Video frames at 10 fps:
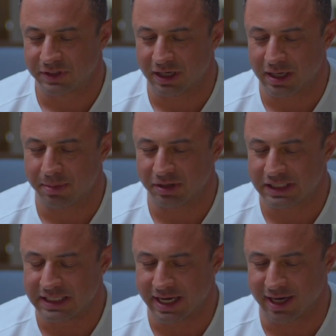Talking about
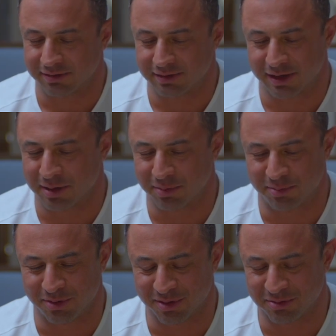today, a couple
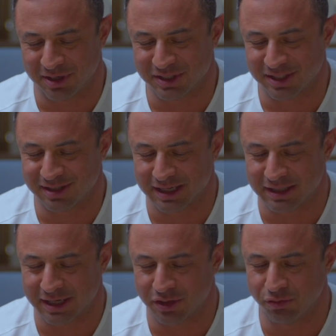more questions.
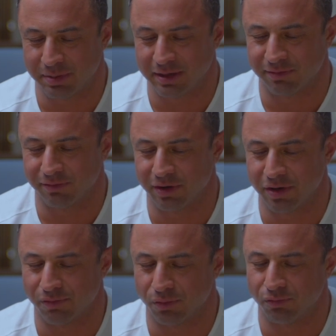Like you've been
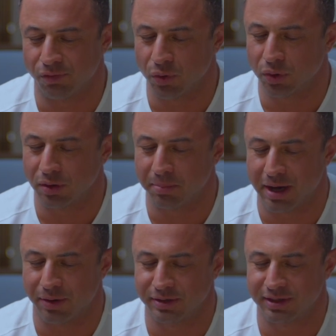very vocal
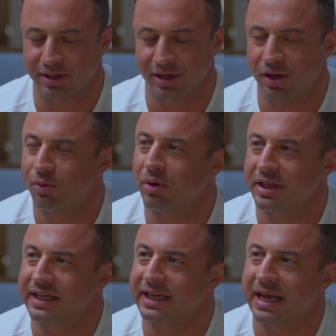about why
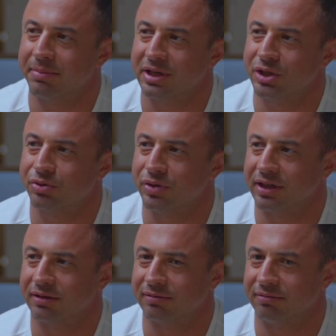the game
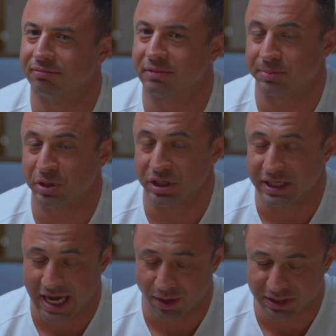industry, especially
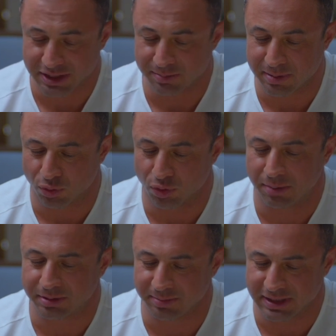now, needs to be more
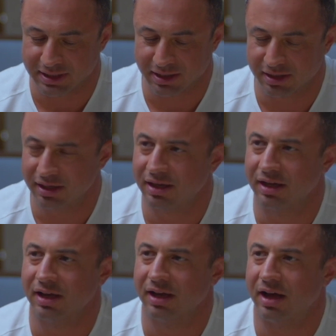optimistic
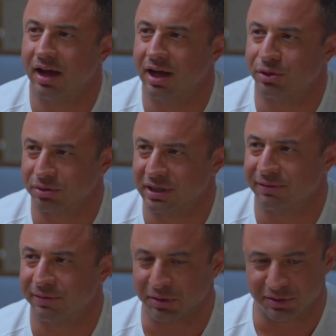during the
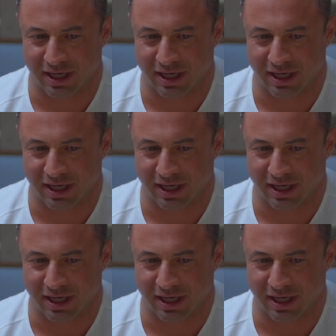difficult